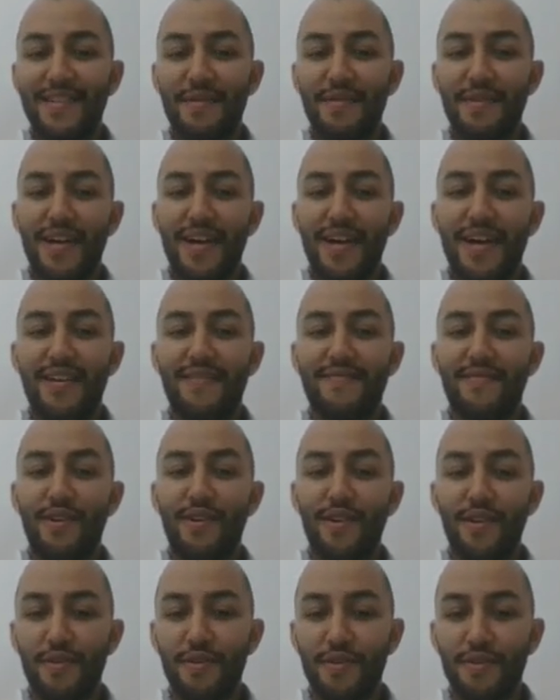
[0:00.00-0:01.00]
So we have
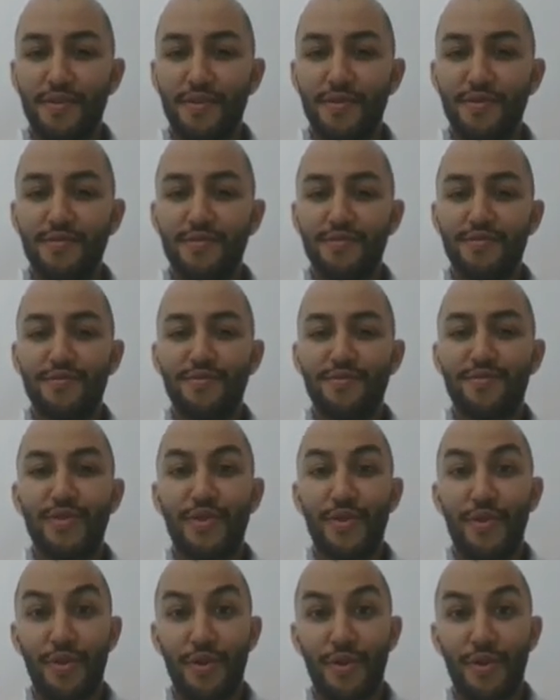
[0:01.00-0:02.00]
although,
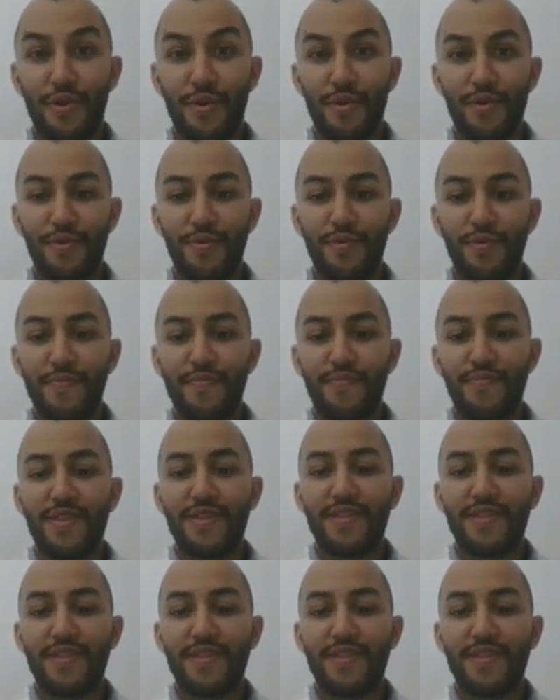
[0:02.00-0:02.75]
though,